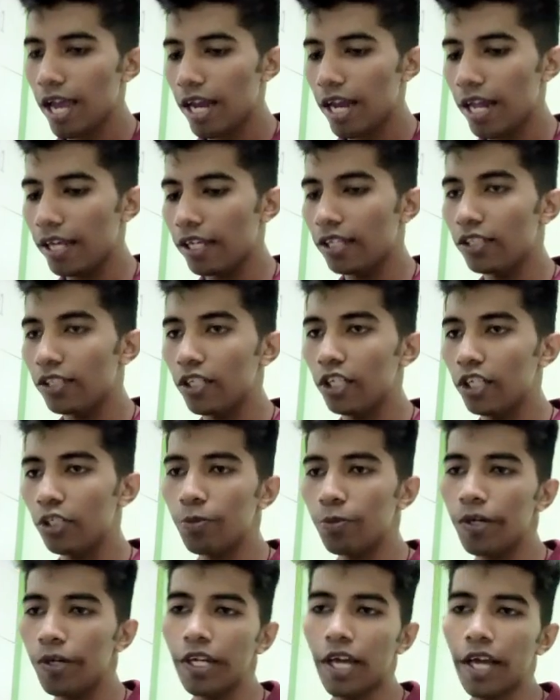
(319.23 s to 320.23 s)
can just
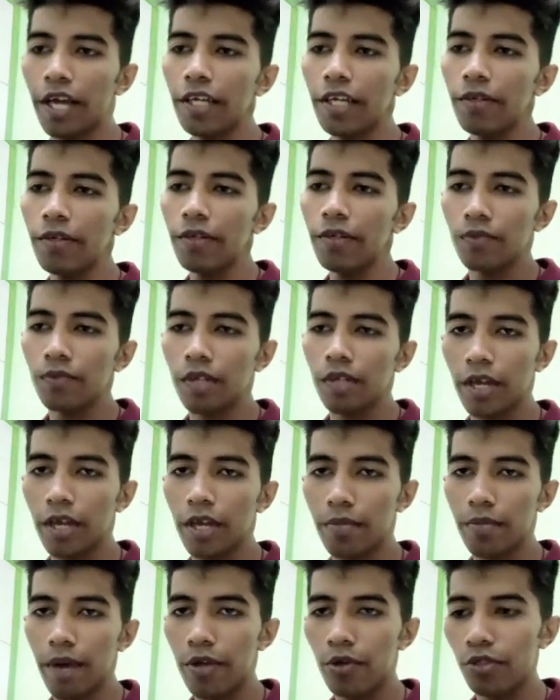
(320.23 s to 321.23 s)
print I, and by
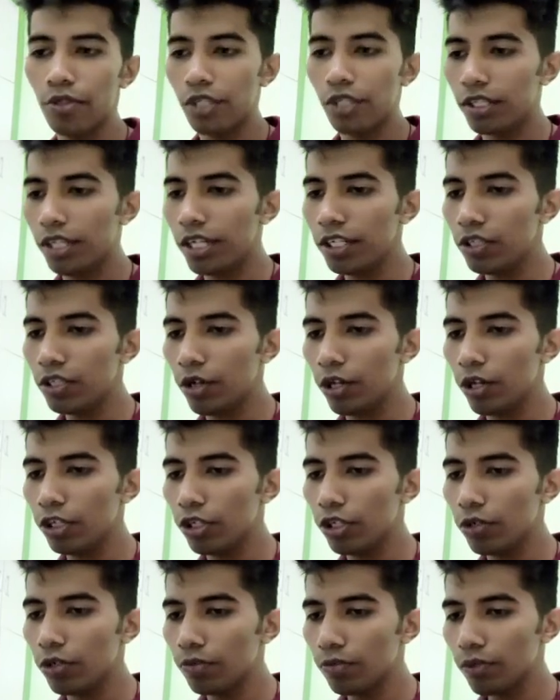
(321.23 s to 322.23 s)
using this
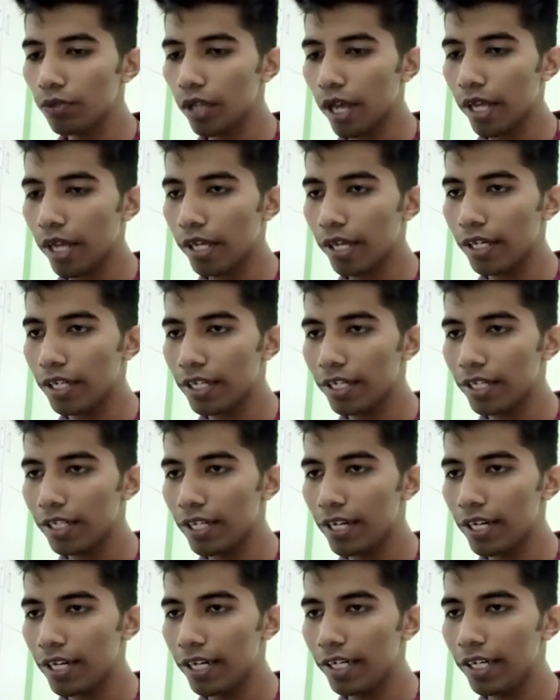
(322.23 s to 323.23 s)
also I can
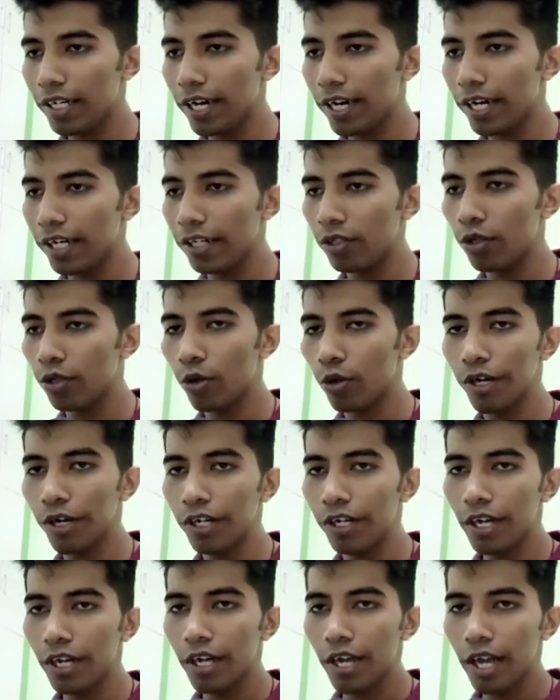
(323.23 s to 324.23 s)
easily iterate through it.
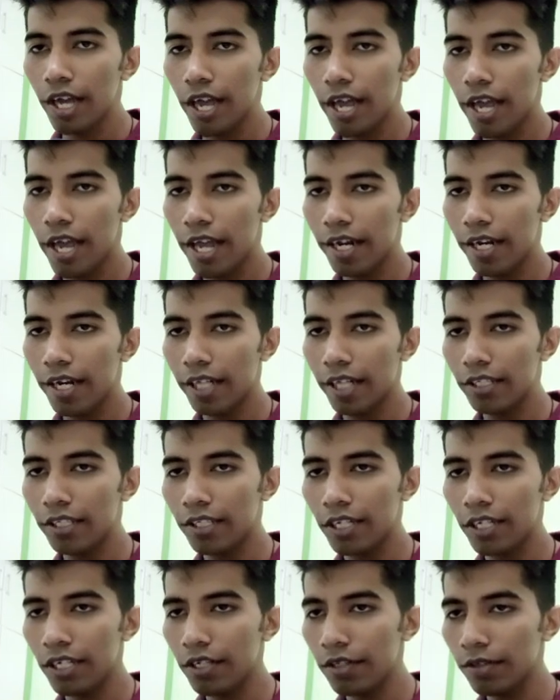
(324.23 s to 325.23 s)
And let's
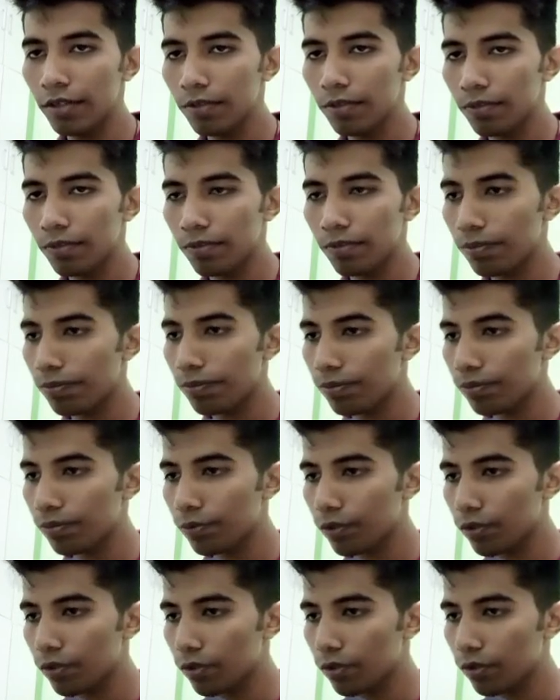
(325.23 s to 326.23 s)
see.
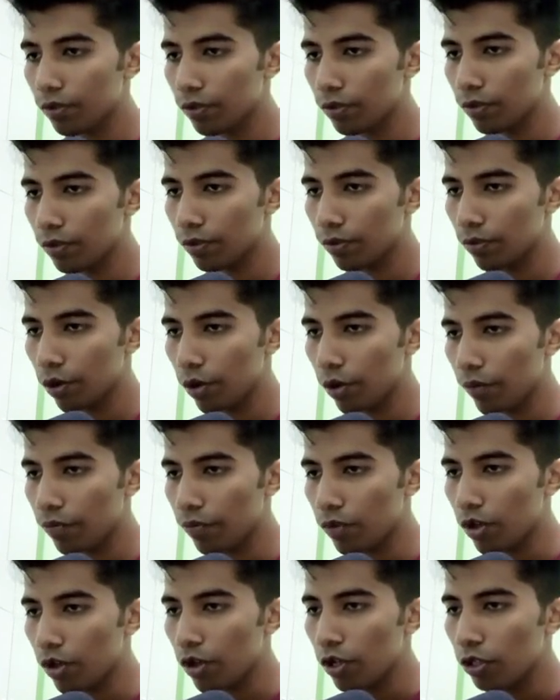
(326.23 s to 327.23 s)
Okay,
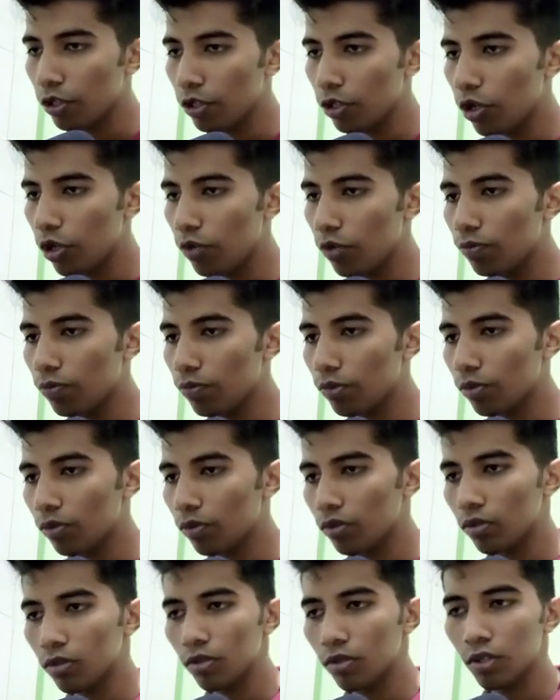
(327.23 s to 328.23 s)
so
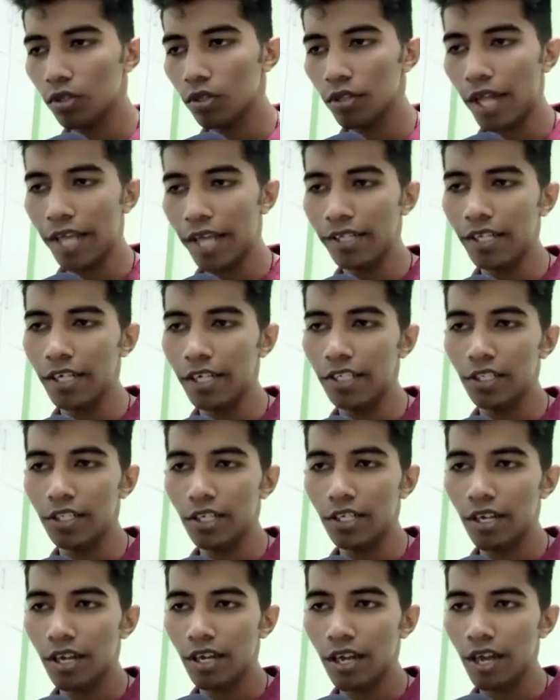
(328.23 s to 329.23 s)
like this
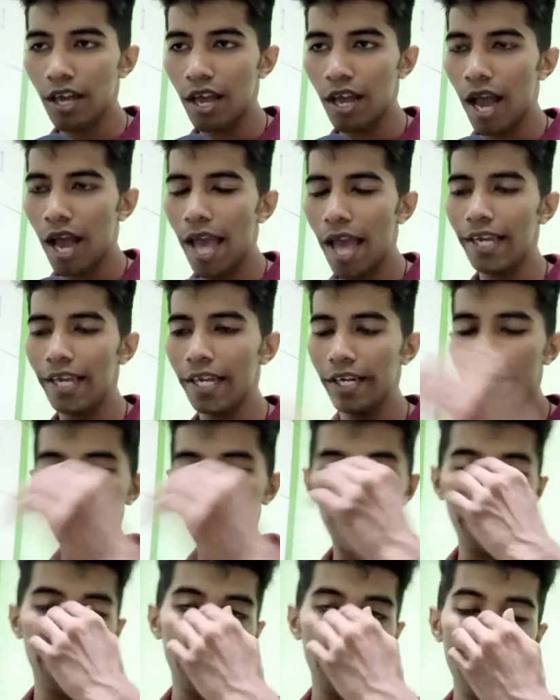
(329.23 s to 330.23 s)
I can
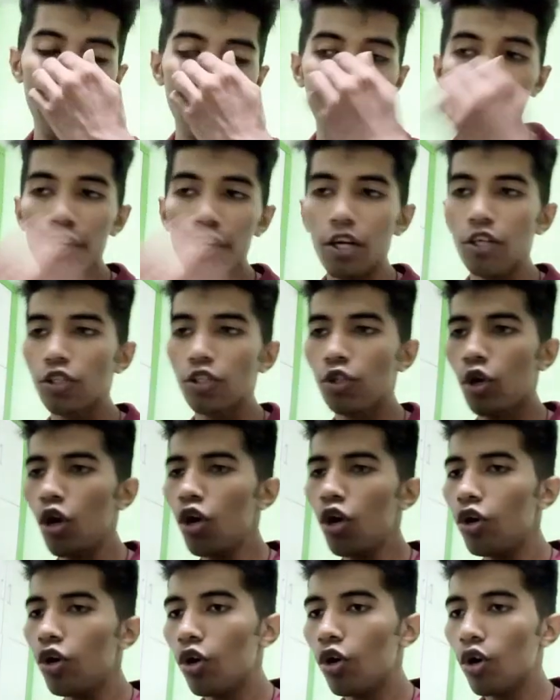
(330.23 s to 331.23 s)
iterate, right?
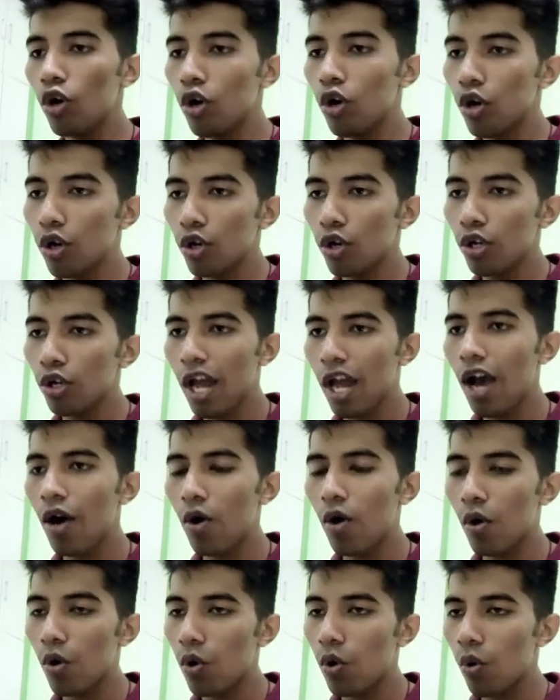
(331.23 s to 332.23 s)
So
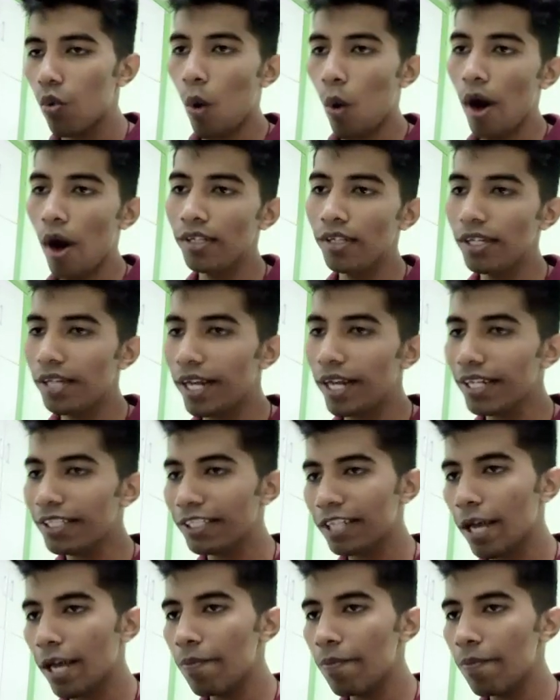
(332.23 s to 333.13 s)
now what the next step,